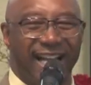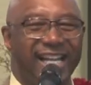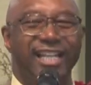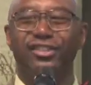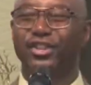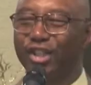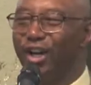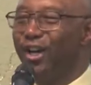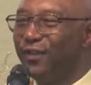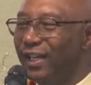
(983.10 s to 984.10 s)
his
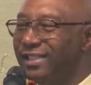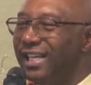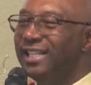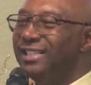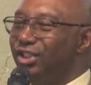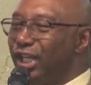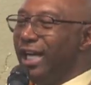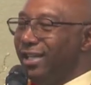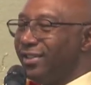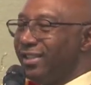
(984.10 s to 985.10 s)
servant,
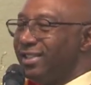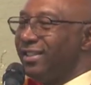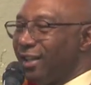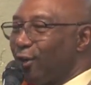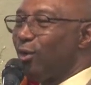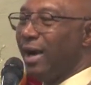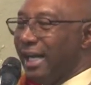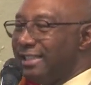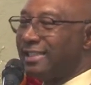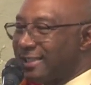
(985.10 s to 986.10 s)
Jesus the
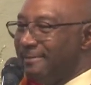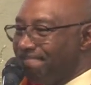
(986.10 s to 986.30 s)
Christ